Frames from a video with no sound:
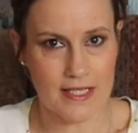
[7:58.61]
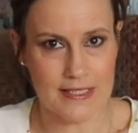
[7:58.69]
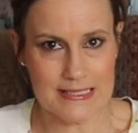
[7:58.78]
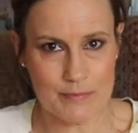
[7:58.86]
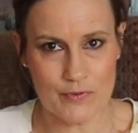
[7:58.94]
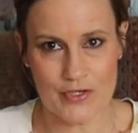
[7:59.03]
get
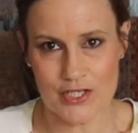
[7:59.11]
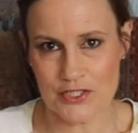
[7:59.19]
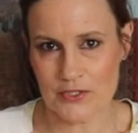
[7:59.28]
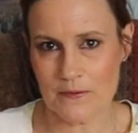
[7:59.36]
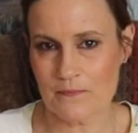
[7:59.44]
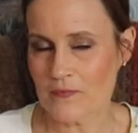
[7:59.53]

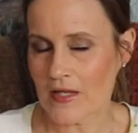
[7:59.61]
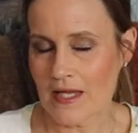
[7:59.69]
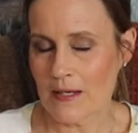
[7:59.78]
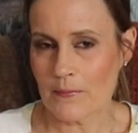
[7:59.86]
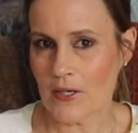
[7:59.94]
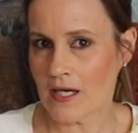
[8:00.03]
inspiration.
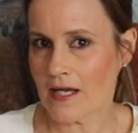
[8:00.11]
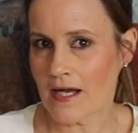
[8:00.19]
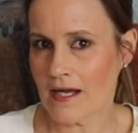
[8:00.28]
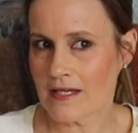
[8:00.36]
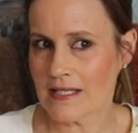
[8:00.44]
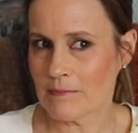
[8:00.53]
But I
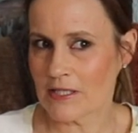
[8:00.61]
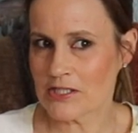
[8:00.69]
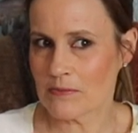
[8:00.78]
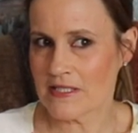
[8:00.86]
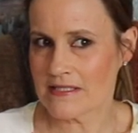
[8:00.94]
can't imagine